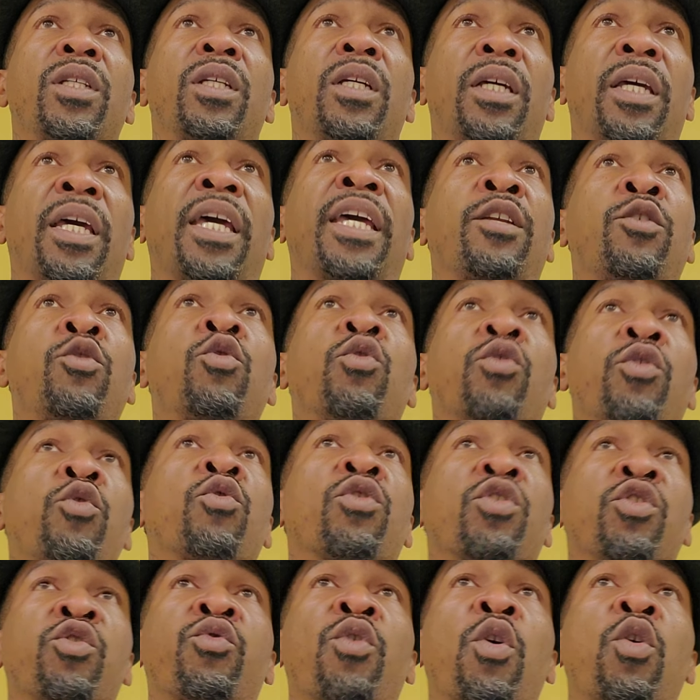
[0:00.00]
And you
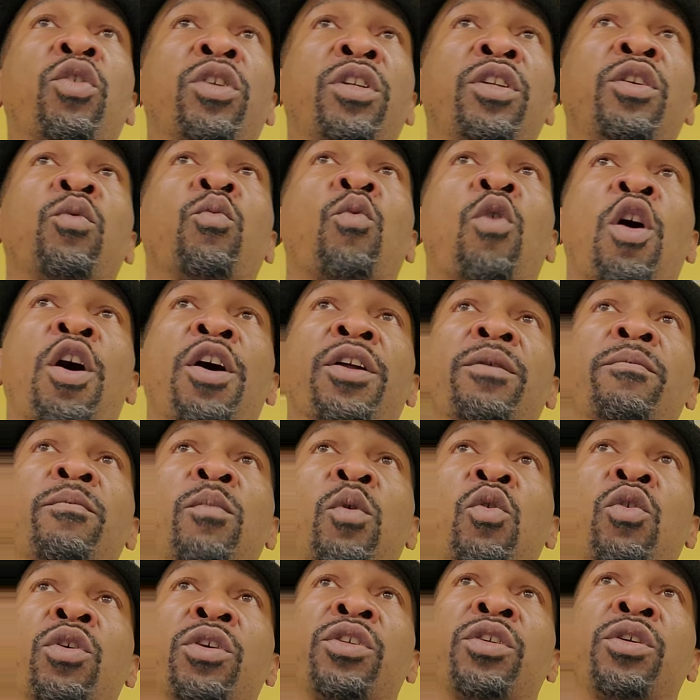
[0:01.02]
controlling the water
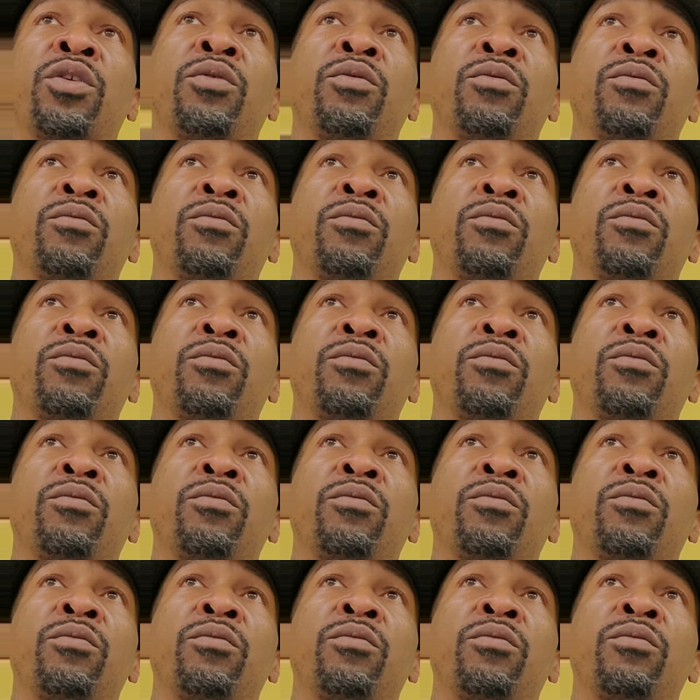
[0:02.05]
more too,